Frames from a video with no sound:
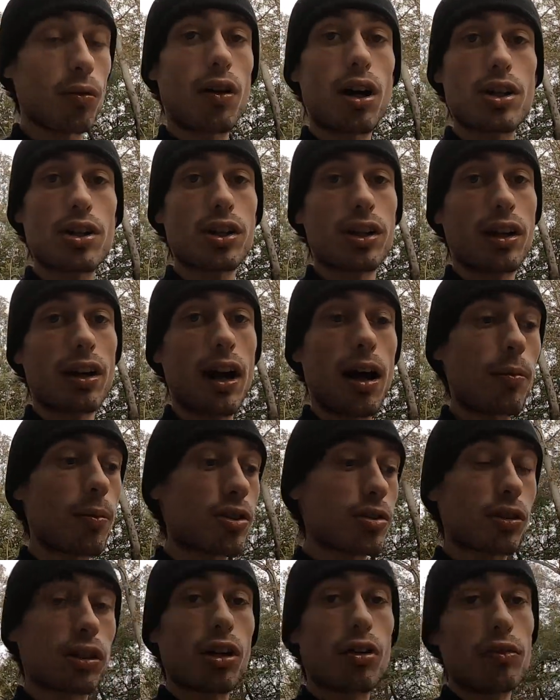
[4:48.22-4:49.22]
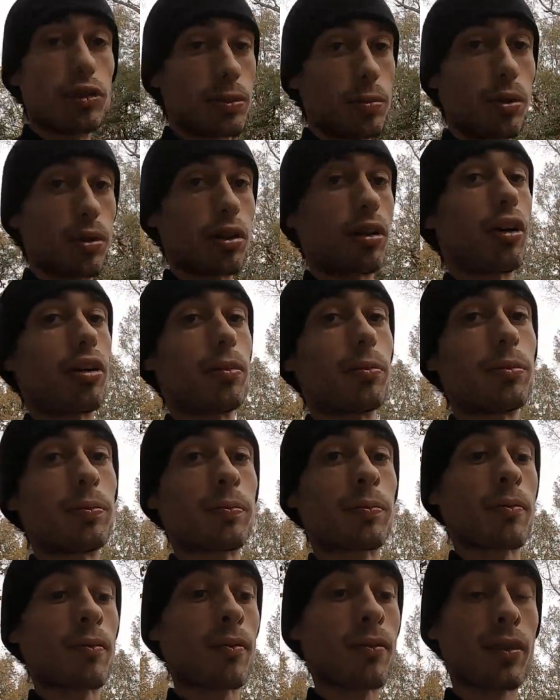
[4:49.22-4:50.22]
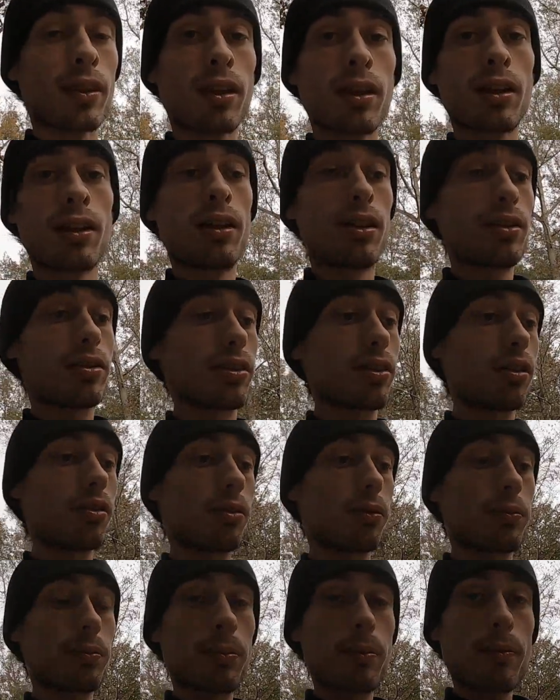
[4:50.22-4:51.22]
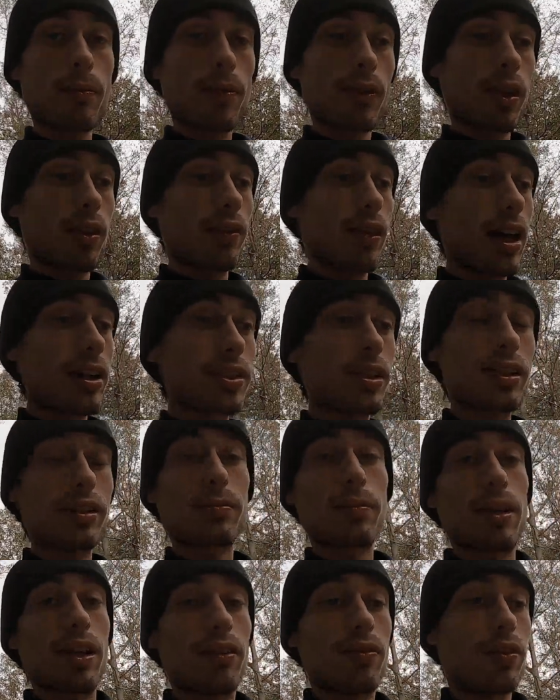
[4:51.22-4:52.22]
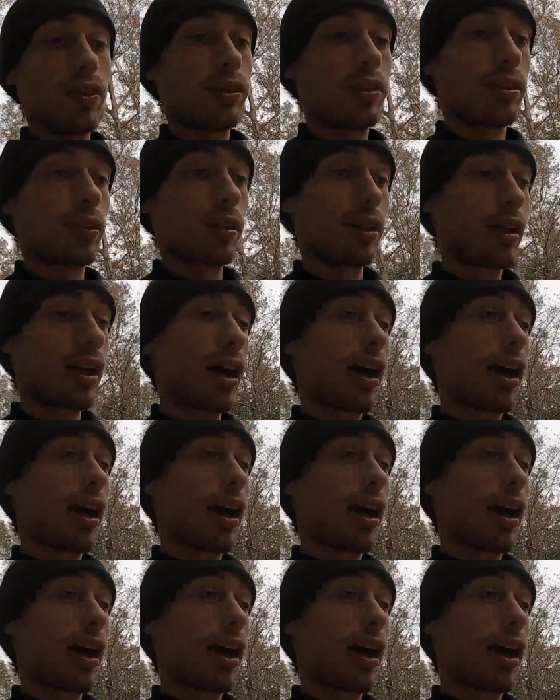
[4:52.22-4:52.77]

washing or how much load you put on them. So that's a benefit to it.